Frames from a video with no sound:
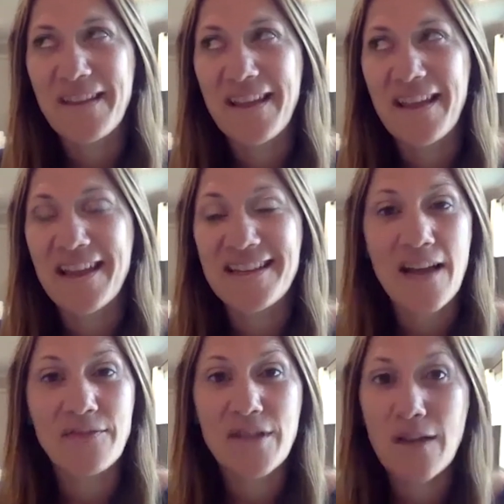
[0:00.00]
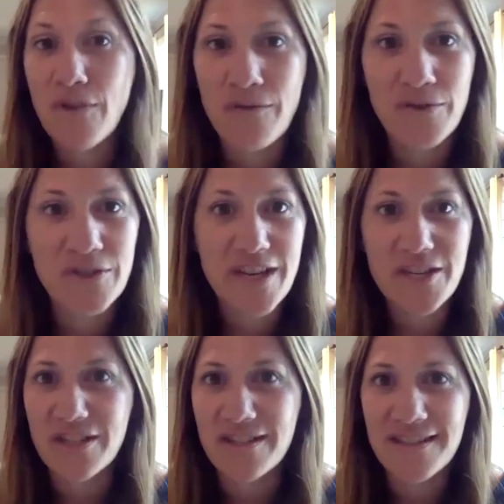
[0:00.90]
and to have tough
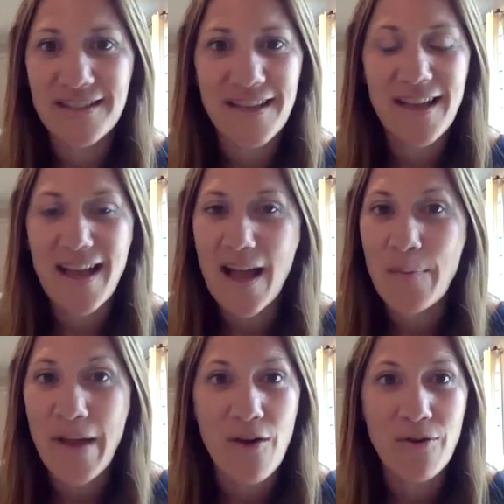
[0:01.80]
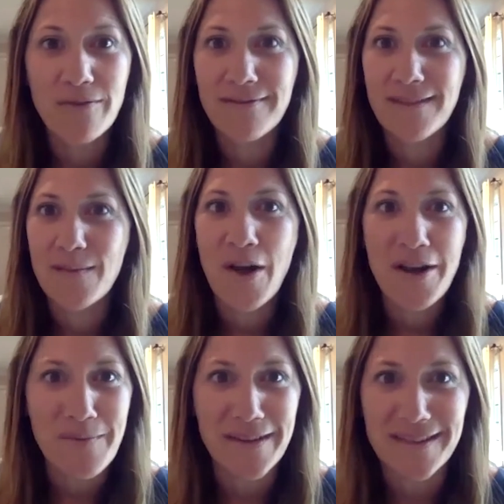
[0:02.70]
conversation about the
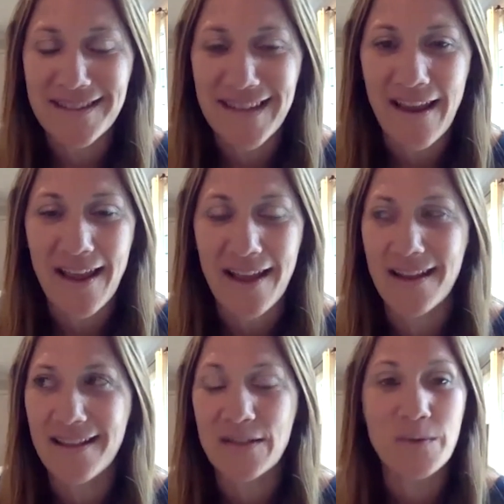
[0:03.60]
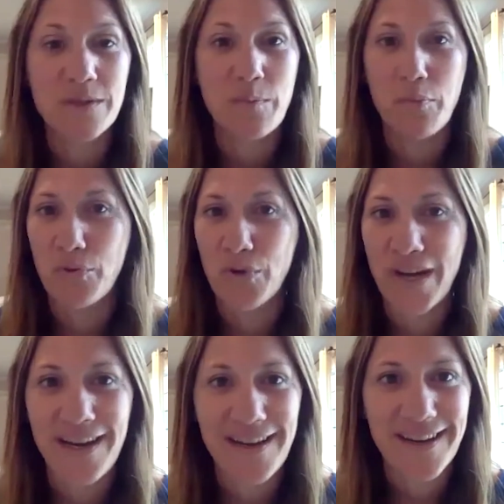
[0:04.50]
monuments. And this was
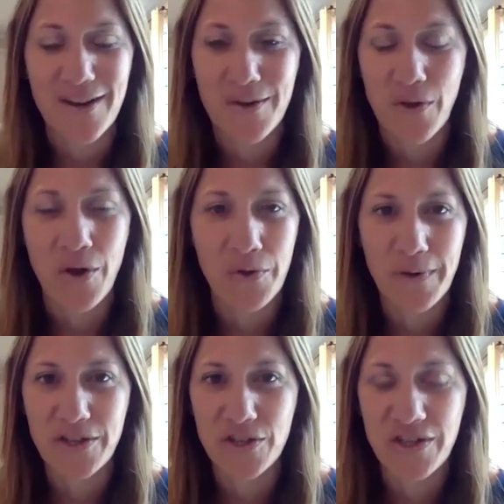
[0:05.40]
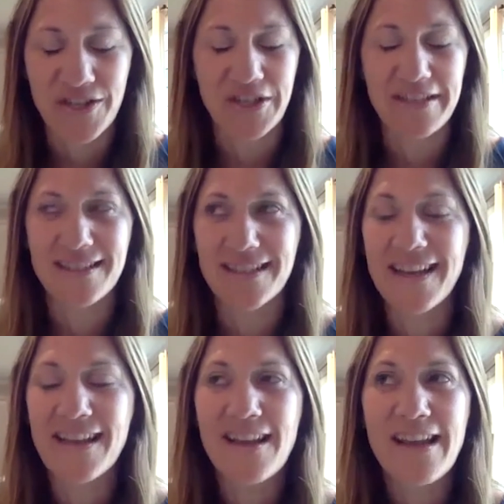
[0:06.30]
pre, all the racial tensions,
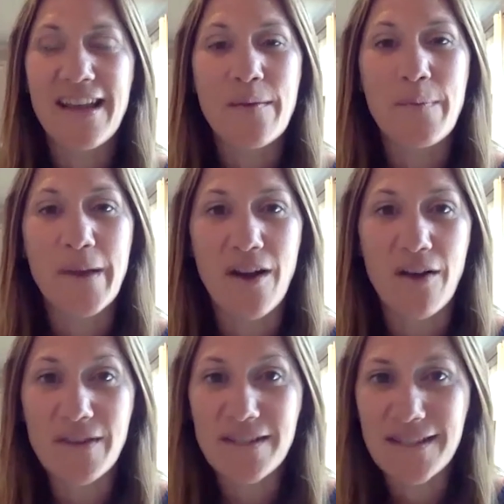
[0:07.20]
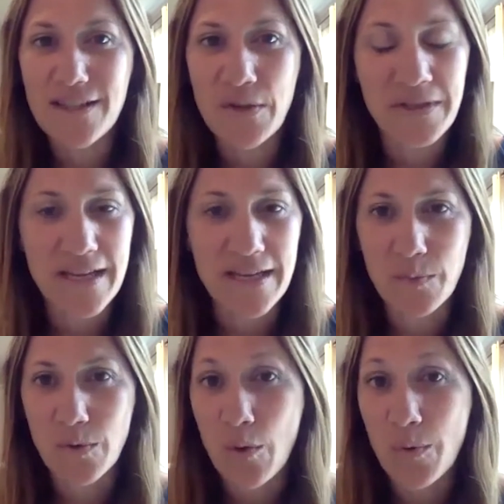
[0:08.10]
but obviously those
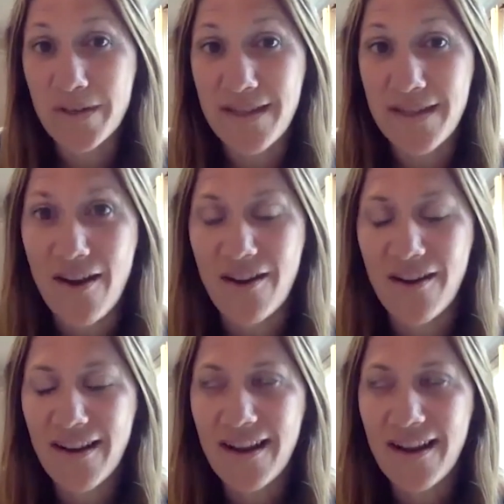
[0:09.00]
things were always there.